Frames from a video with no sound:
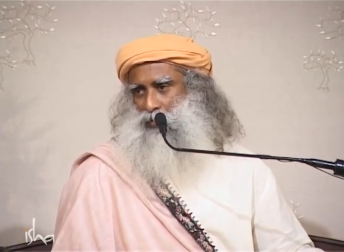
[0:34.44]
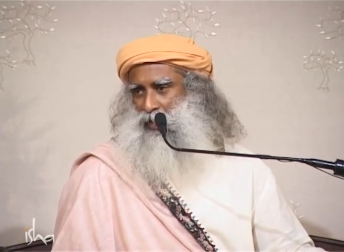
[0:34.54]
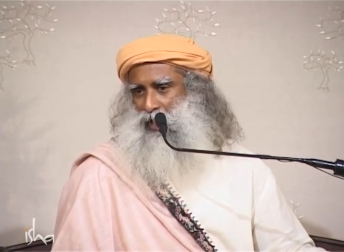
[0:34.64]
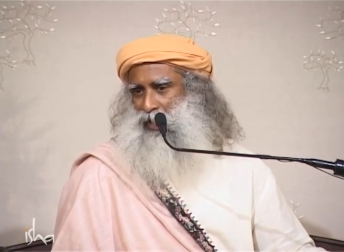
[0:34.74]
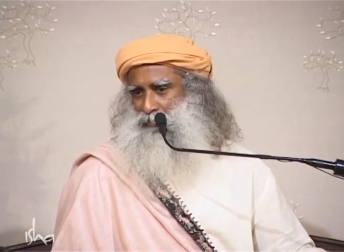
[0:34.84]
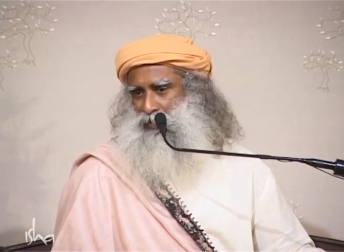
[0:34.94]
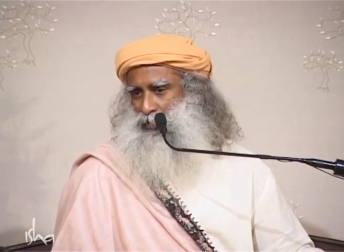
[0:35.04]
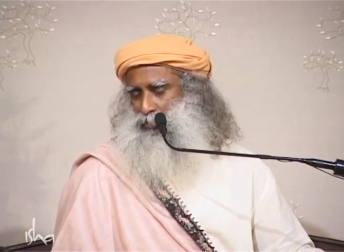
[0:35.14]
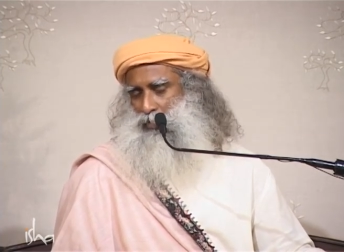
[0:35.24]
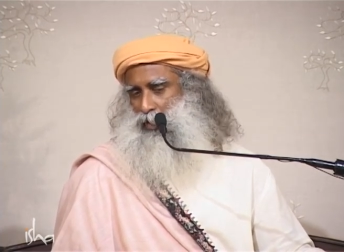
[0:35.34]
Your
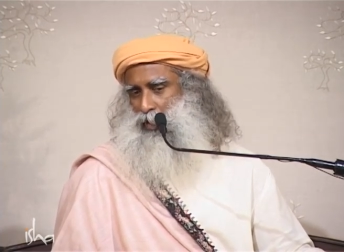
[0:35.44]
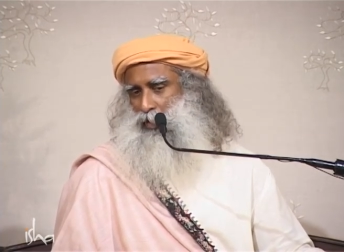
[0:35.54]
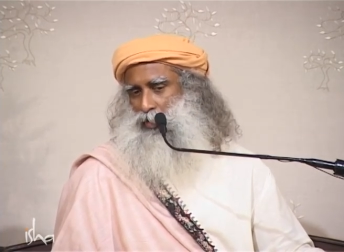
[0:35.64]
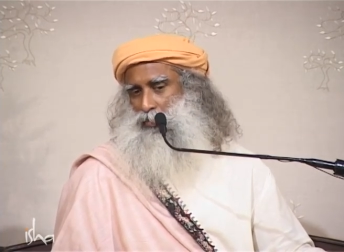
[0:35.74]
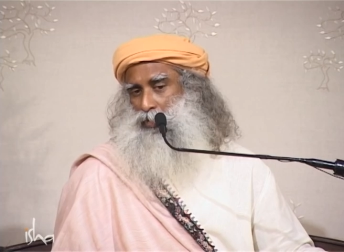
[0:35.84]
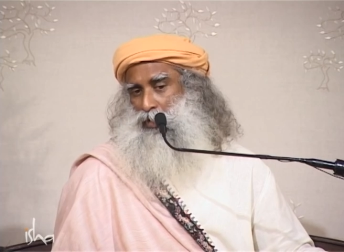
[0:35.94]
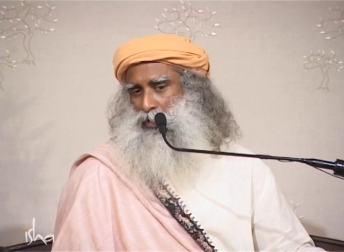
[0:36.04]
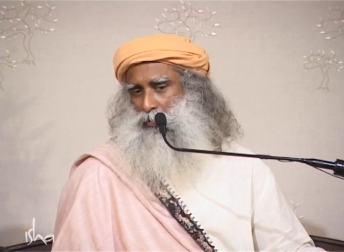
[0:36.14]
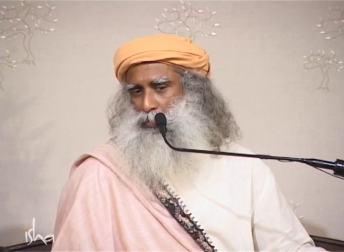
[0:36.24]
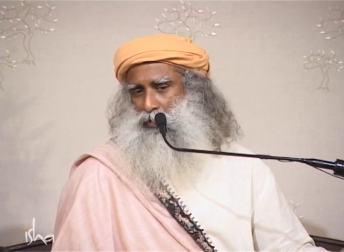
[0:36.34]
aliveness, you can… you
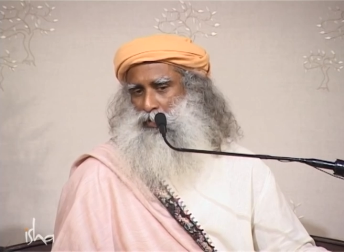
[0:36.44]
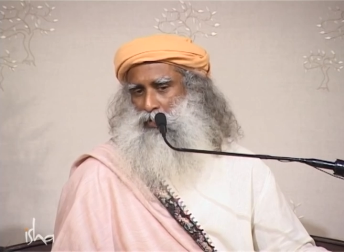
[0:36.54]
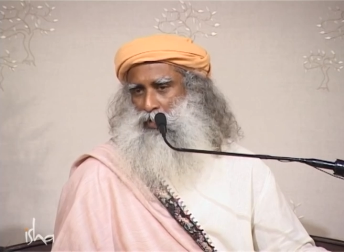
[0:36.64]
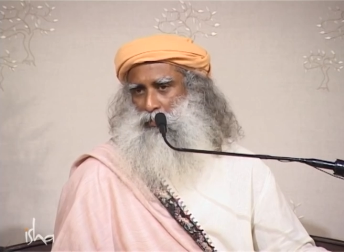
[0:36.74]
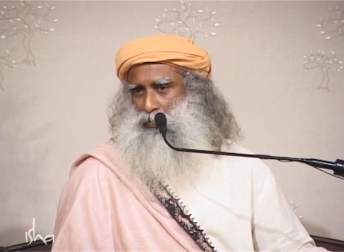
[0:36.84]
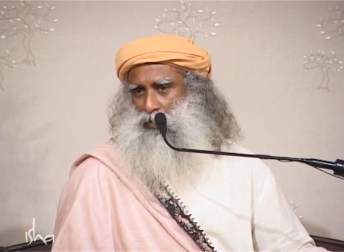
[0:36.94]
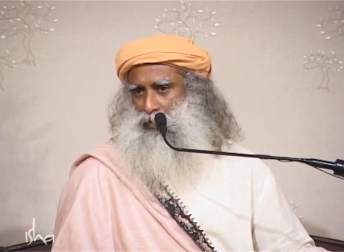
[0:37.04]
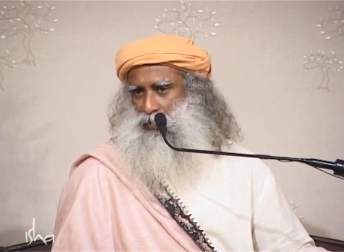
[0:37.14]
cannot put it on and put